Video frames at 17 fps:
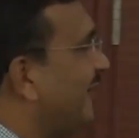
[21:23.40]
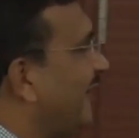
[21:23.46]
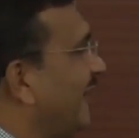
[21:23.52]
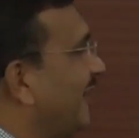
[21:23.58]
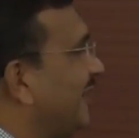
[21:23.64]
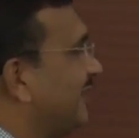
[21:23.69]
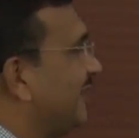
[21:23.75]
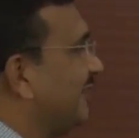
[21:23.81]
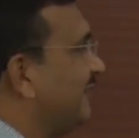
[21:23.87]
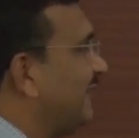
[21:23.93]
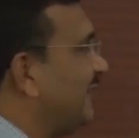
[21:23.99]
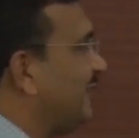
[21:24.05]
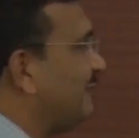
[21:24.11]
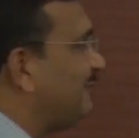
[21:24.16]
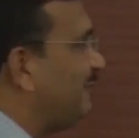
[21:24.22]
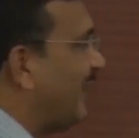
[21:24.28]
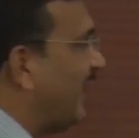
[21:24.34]
I given a
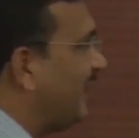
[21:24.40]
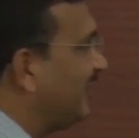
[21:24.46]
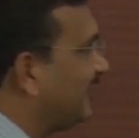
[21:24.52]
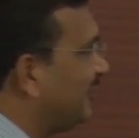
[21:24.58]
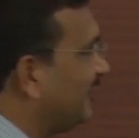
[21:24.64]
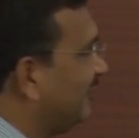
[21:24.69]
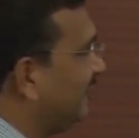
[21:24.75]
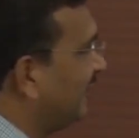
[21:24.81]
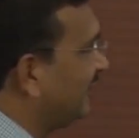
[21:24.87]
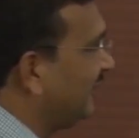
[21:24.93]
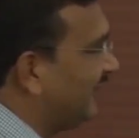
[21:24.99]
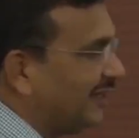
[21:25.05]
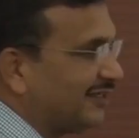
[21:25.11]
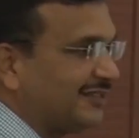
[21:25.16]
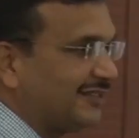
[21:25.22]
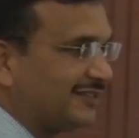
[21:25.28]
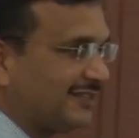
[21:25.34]
plan to one
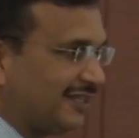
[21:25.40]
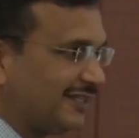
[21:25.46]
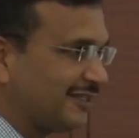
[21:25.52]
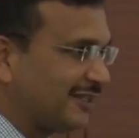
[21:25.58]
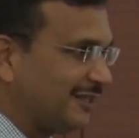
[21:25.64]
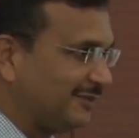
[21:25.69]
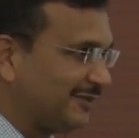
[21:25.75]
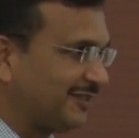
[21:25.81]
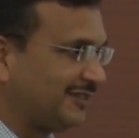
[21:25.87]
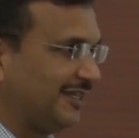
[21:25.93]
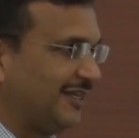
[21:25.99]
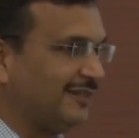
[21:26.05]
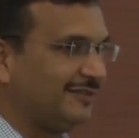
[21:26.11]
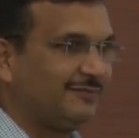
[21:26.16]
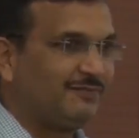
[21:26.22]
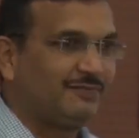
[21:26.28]
assistant commissioner